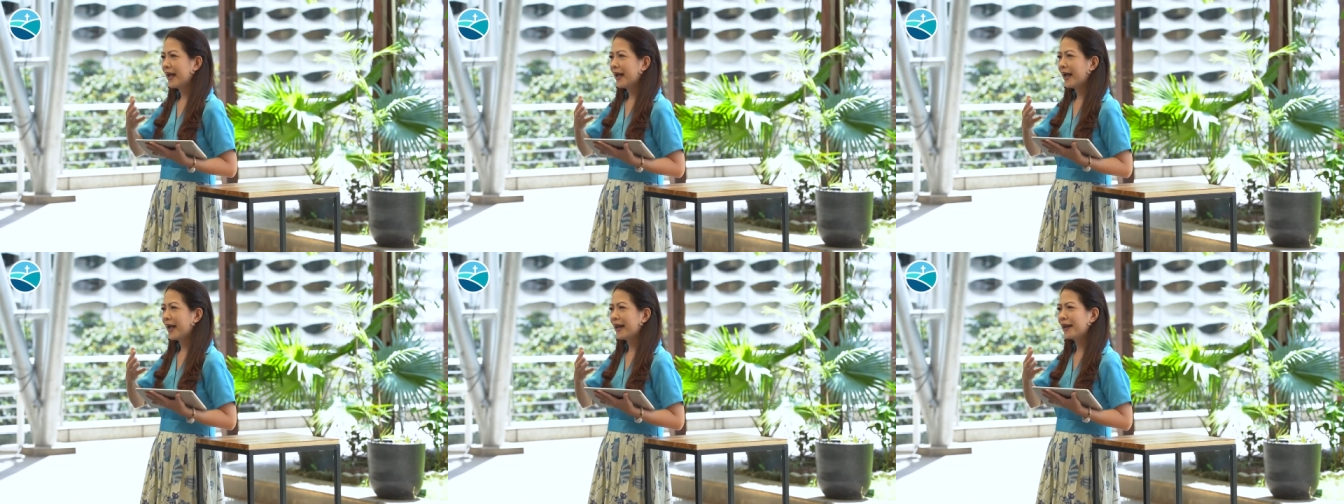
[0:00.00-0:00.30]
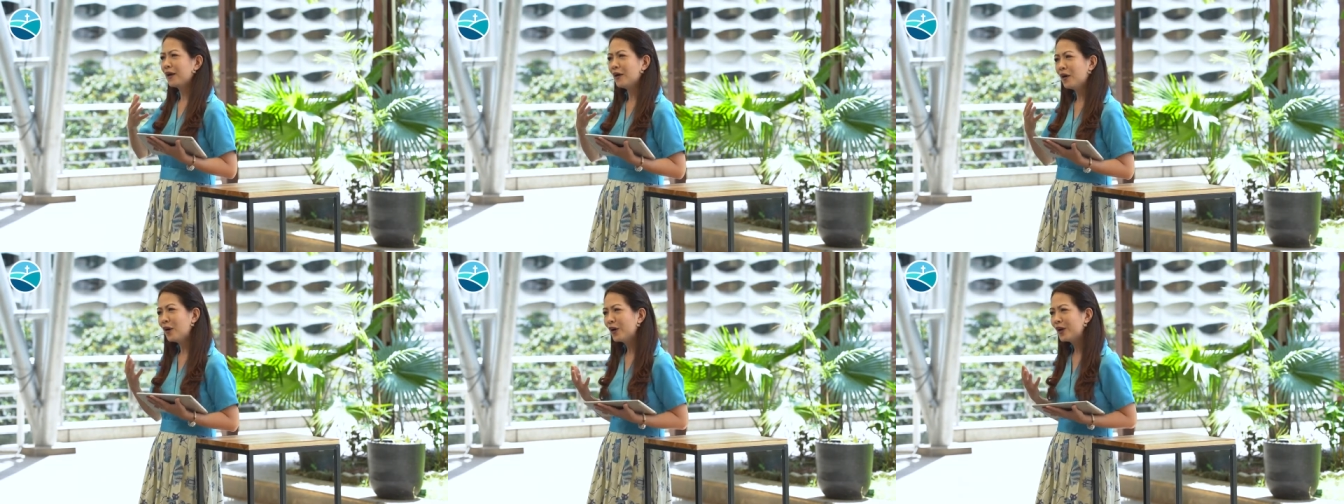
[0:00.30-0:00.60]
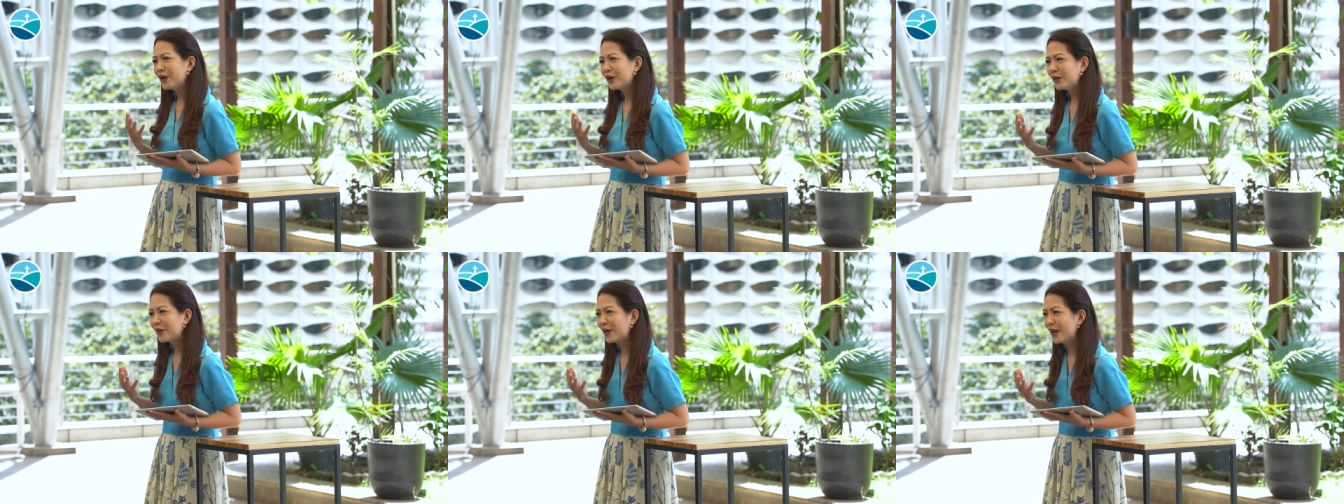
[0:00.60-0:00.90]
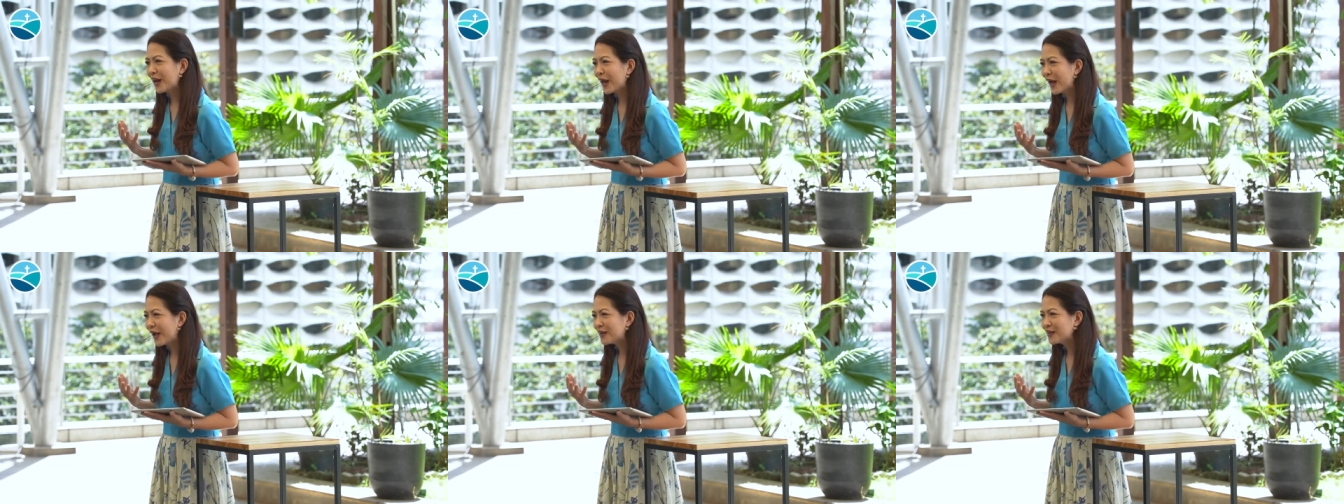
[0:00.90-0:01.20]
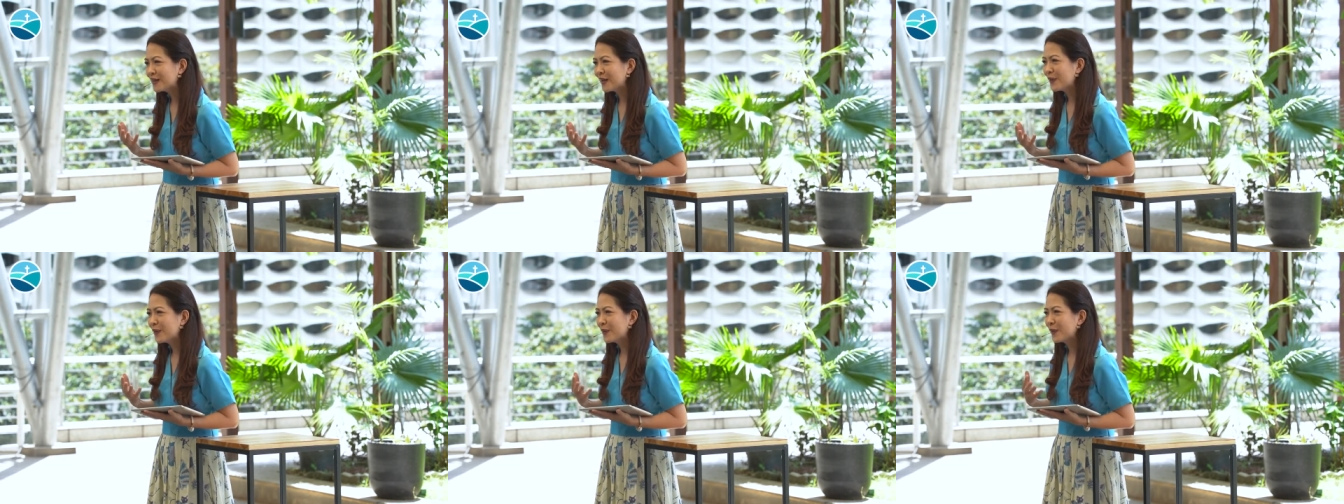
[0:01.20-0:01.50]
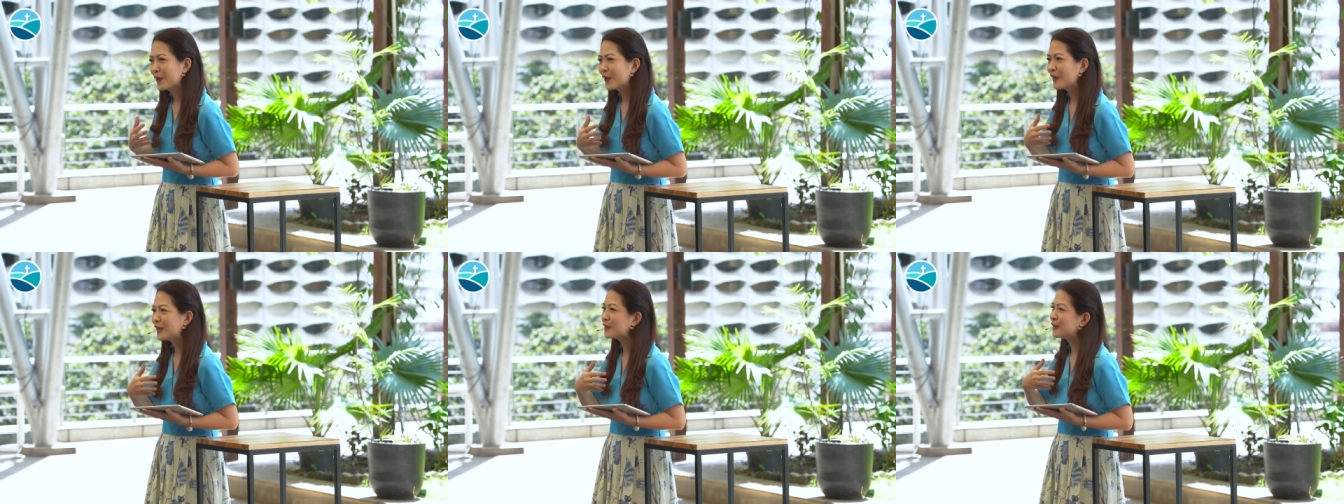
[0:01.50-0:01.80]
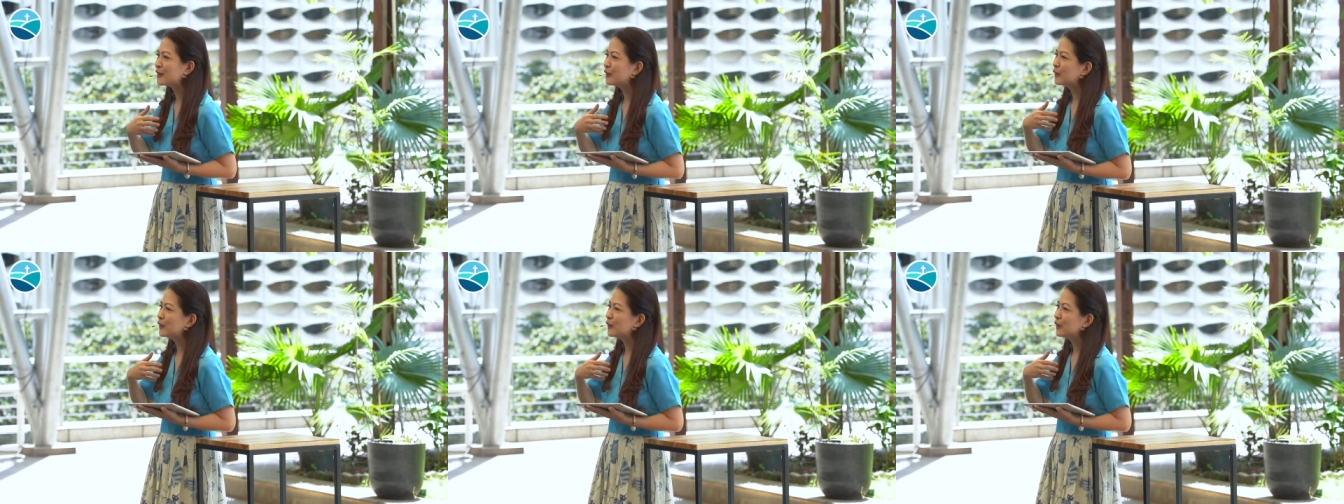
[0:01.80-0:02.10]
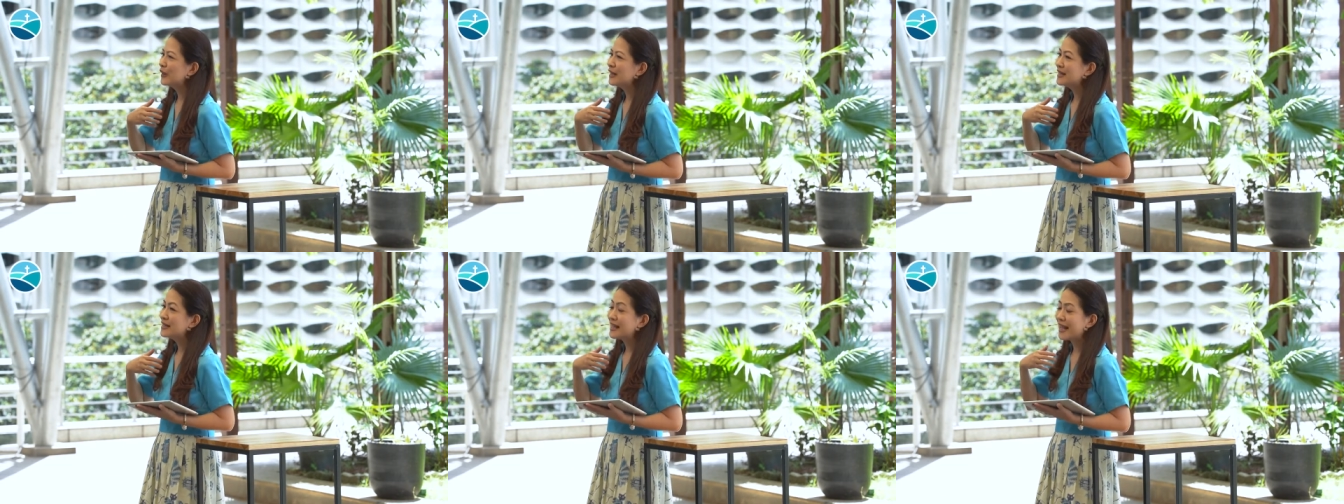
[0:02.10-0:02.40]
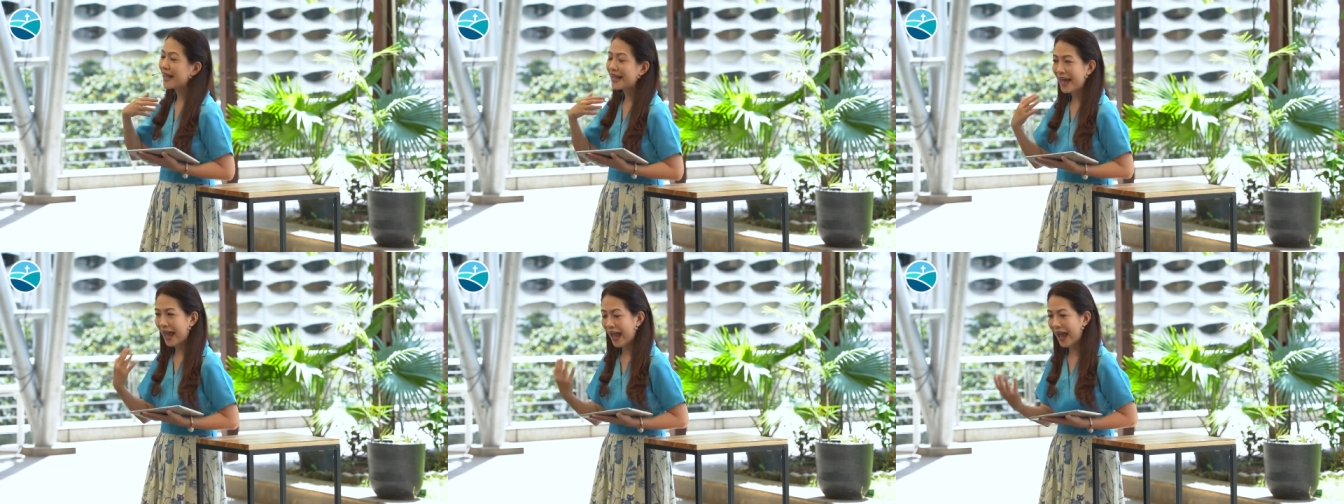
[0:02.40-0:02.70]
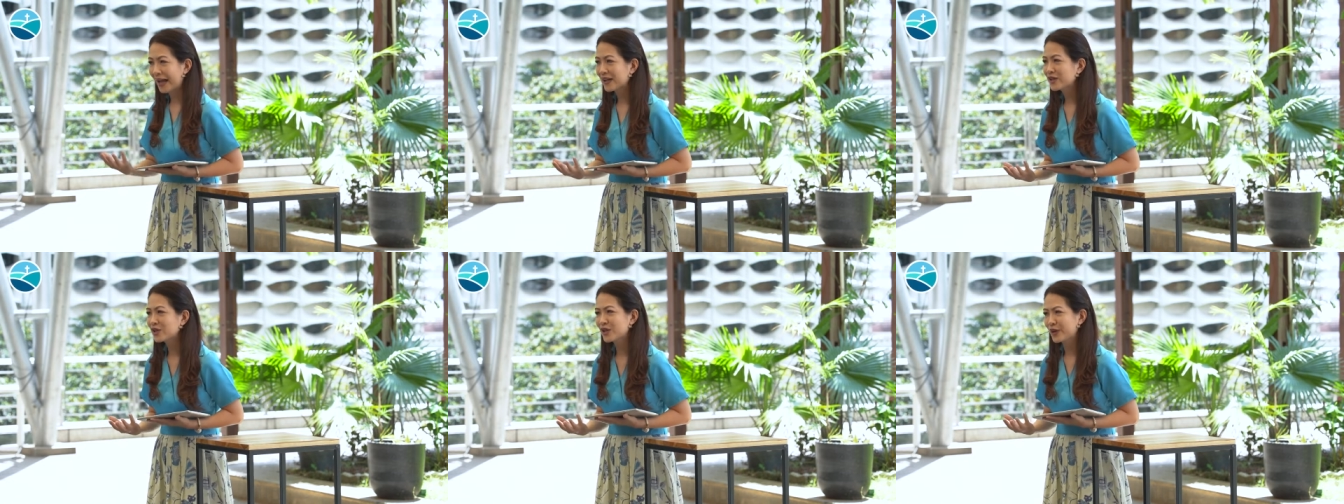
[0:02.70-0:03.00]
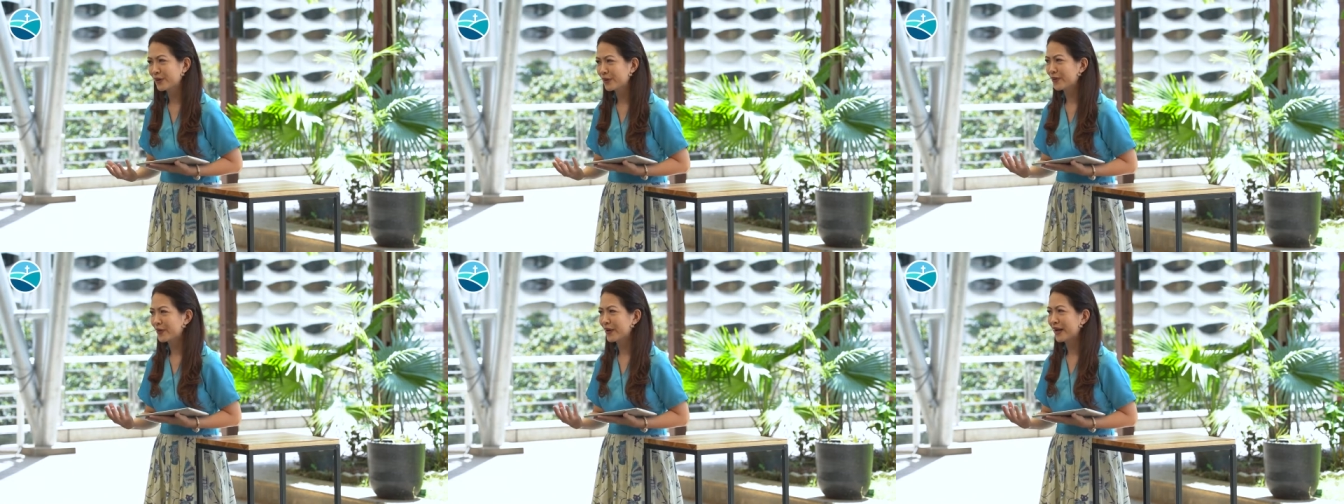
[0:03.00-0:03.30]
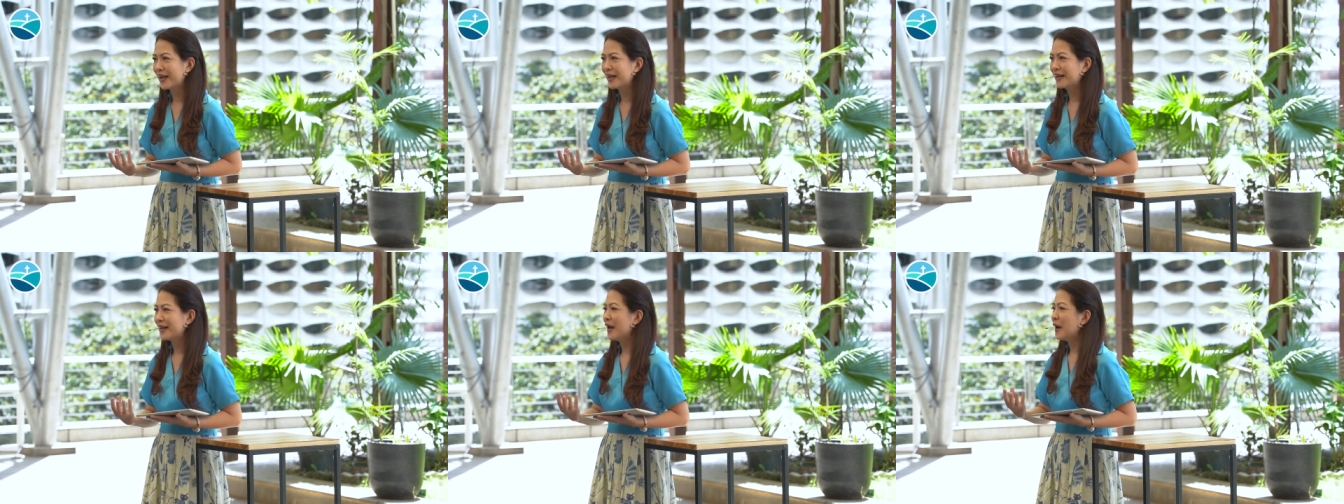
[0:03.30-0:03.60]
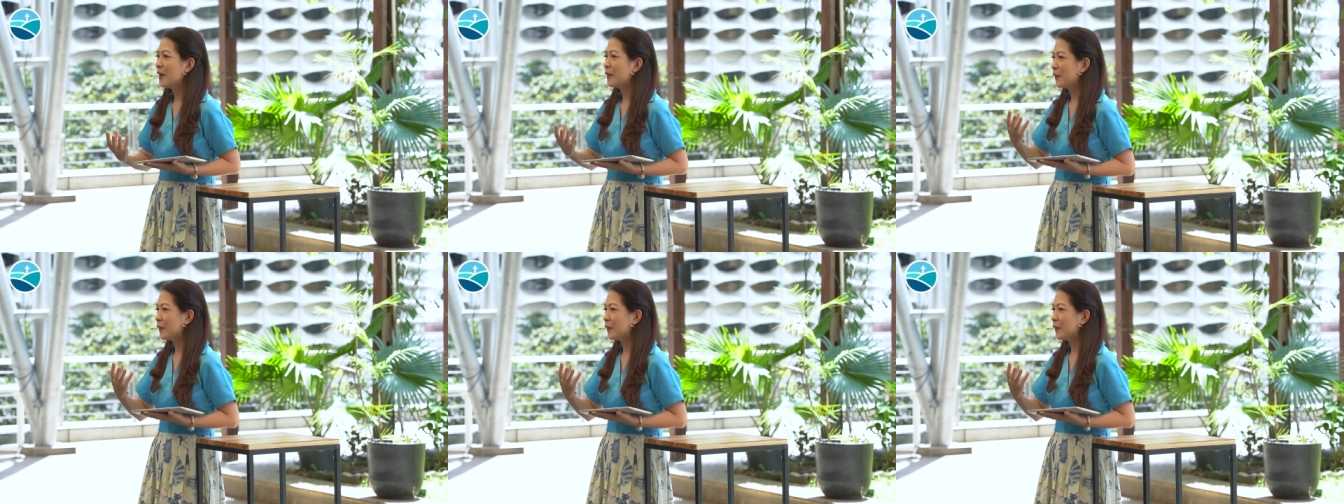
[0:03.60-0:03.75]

and not only realizing, we need to take action, right?